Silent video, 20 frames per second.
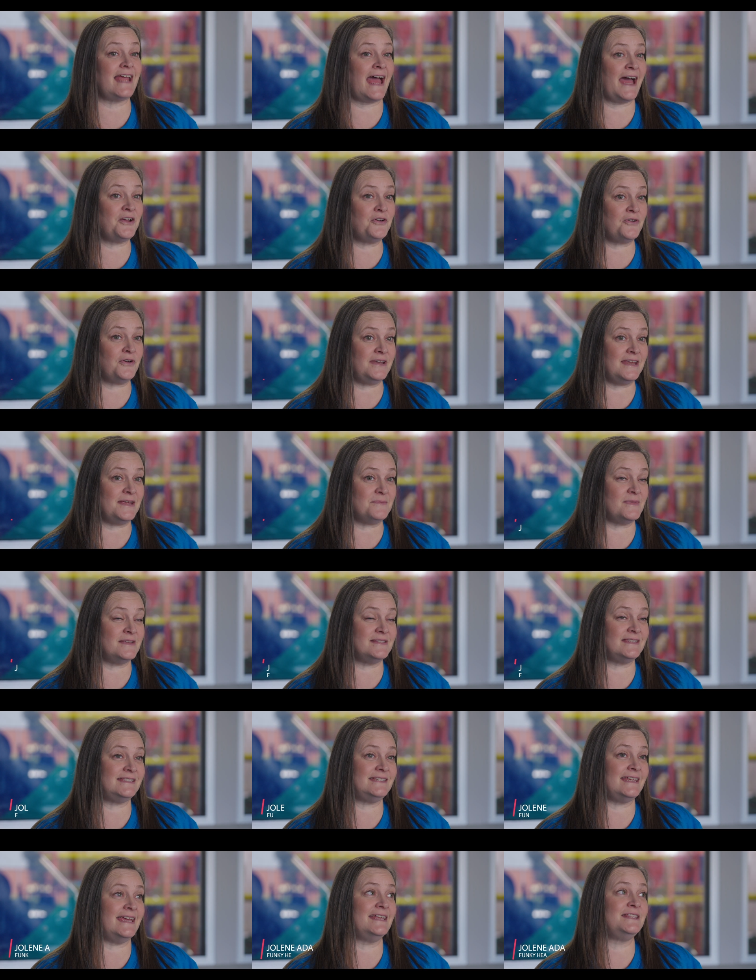acronym. It
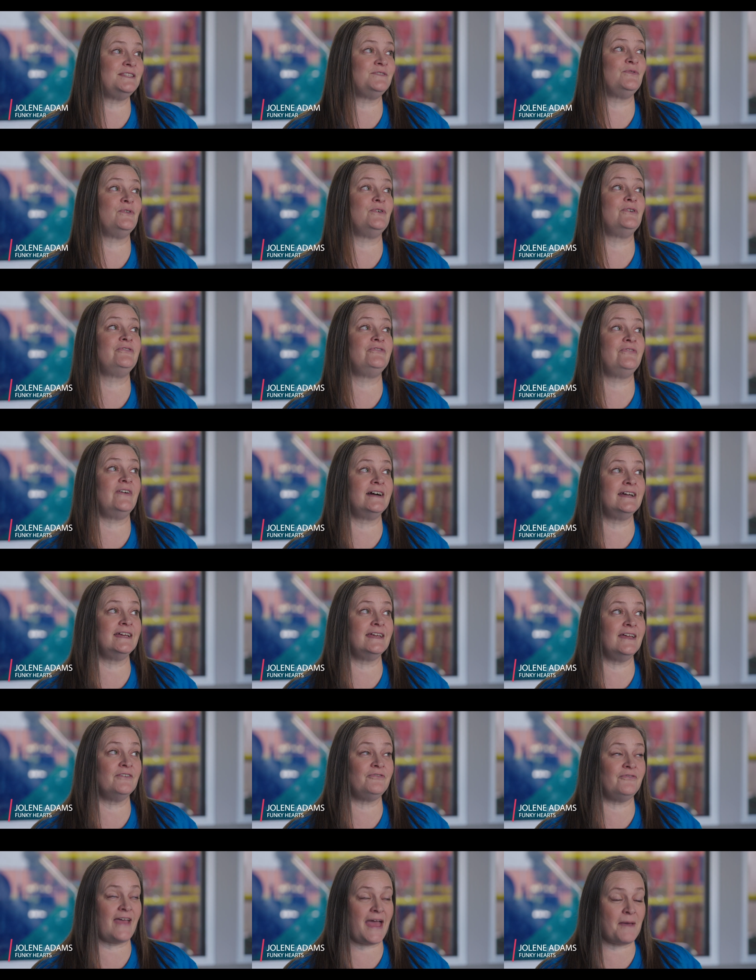stands for
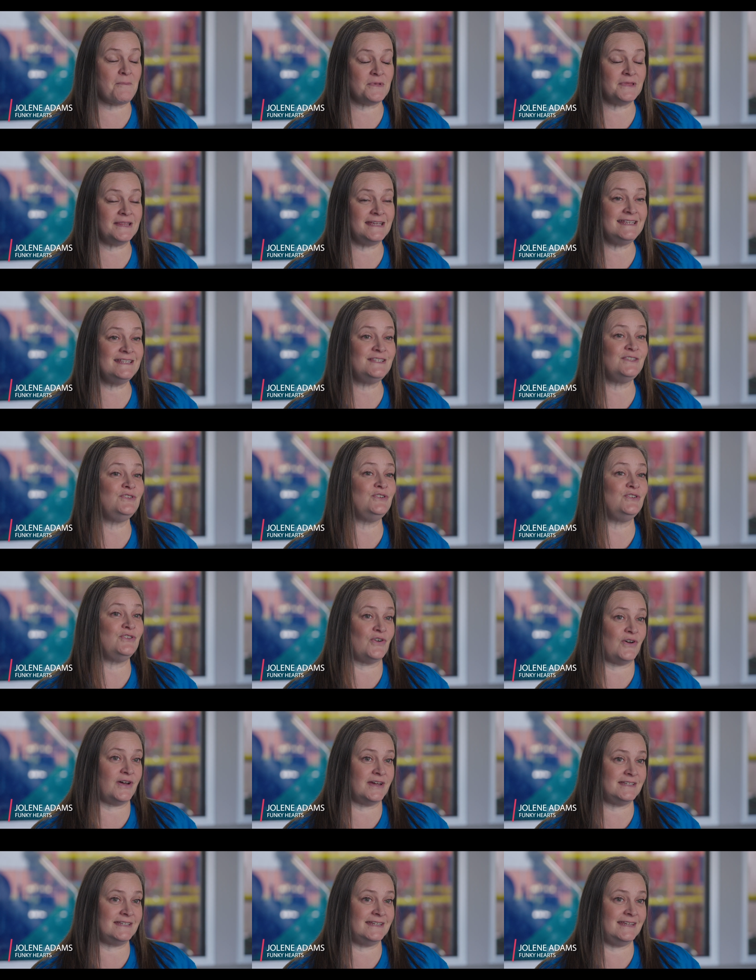Families
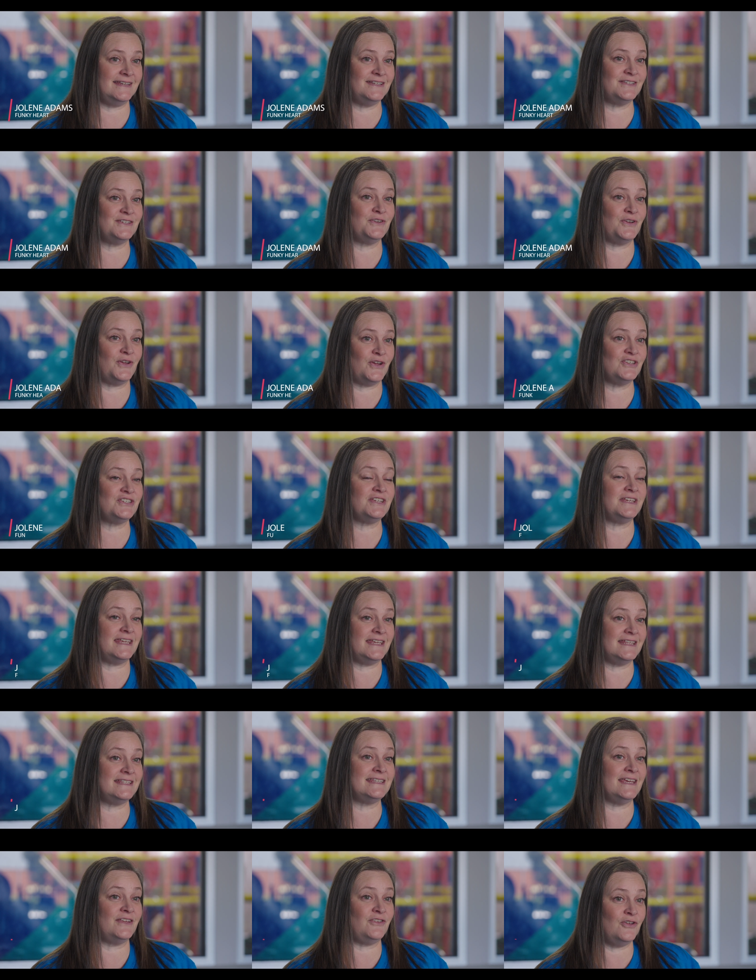Uniting to Nurture
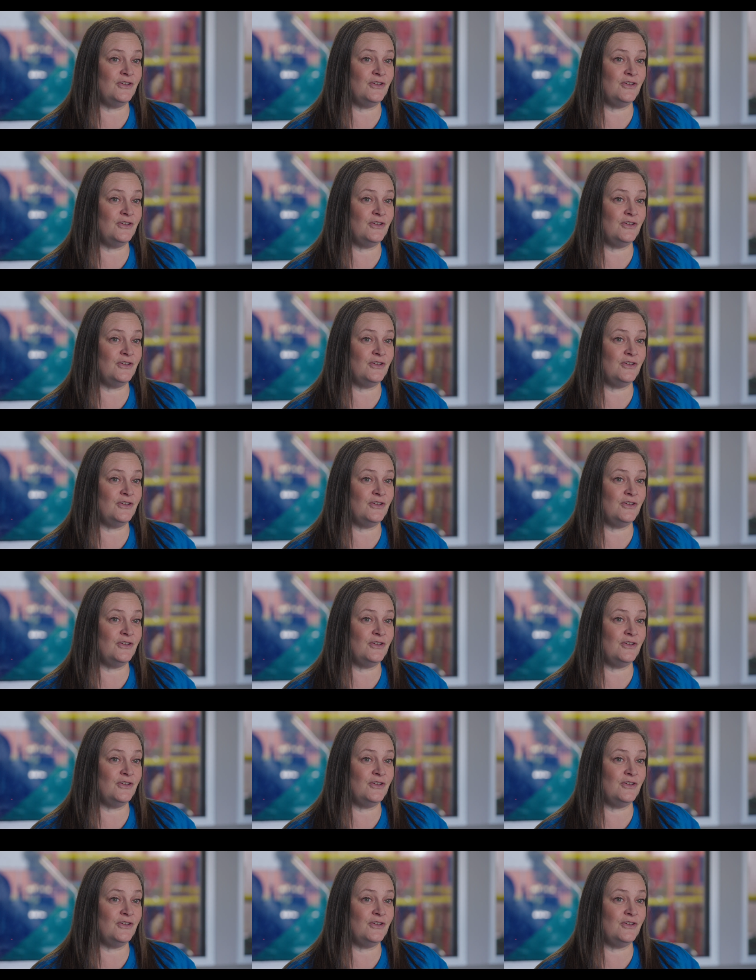Kids and